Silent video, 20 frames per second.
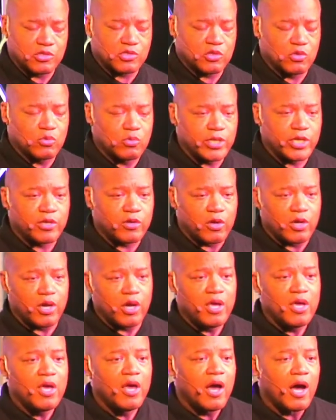So we are gonna
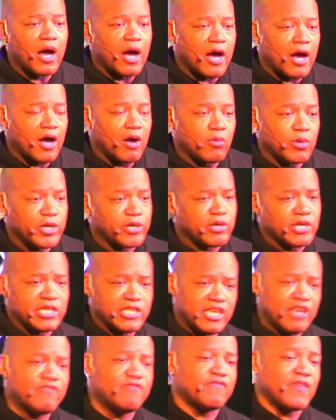
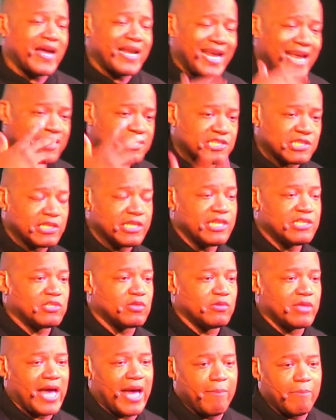give financially
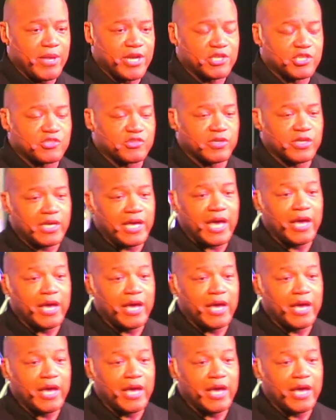to that ministry,